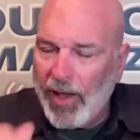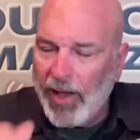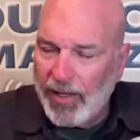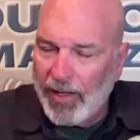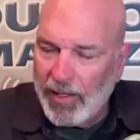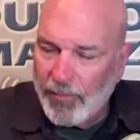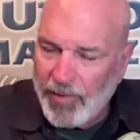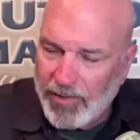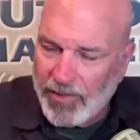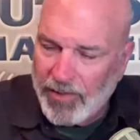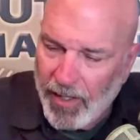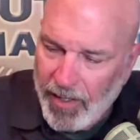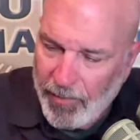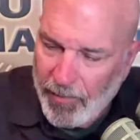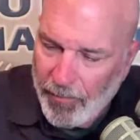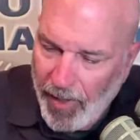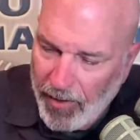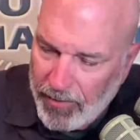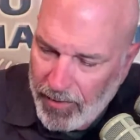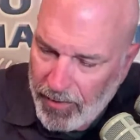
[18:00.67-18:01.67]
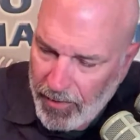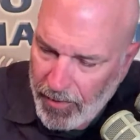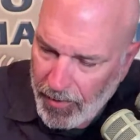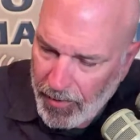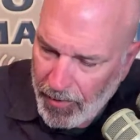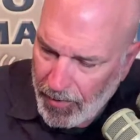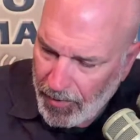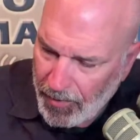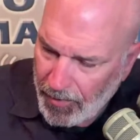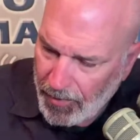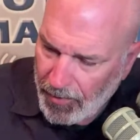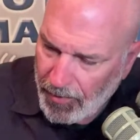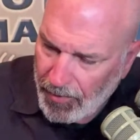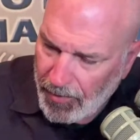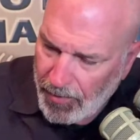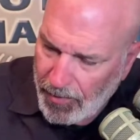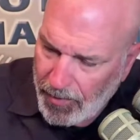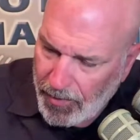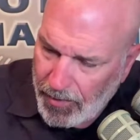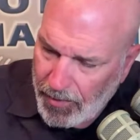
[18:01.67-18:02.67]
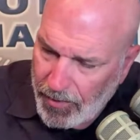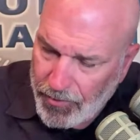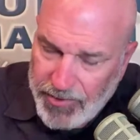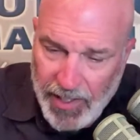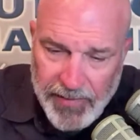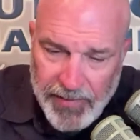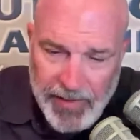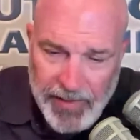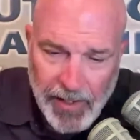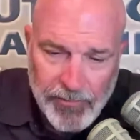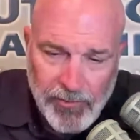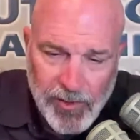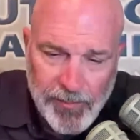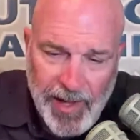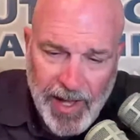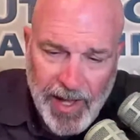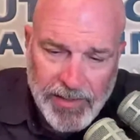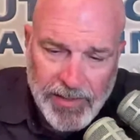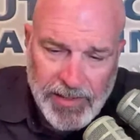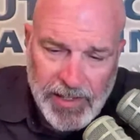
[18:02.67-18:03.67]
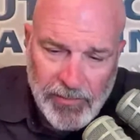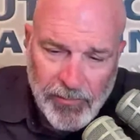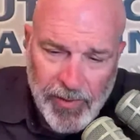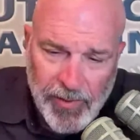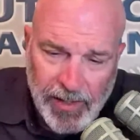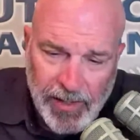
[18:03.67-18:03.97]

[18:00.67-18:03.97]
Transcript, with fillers: let me talk about who's on the Outdoor Magazine radio.